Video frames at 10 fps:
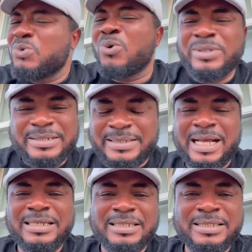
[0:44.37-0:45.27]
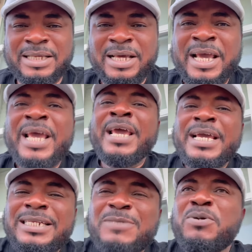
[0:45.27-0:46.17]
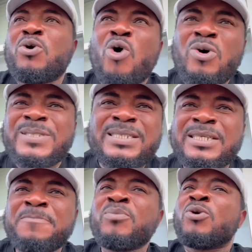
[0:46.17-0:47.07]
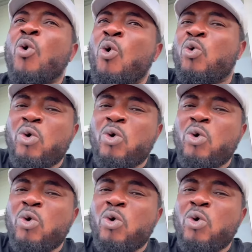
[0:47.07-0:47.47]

understand it. It is because he